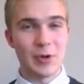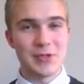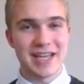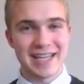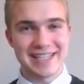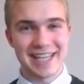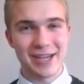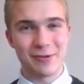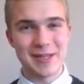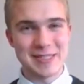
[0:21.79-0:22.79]
whose
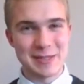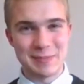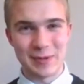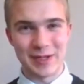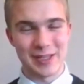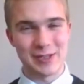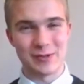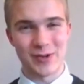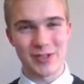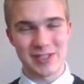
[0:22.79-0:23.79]
idea it was to put
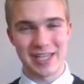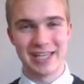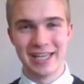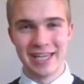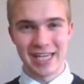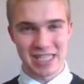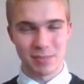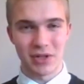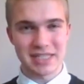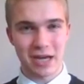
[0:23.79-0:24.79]
a university
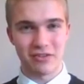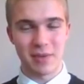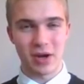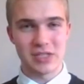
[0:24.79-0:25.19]
in the small town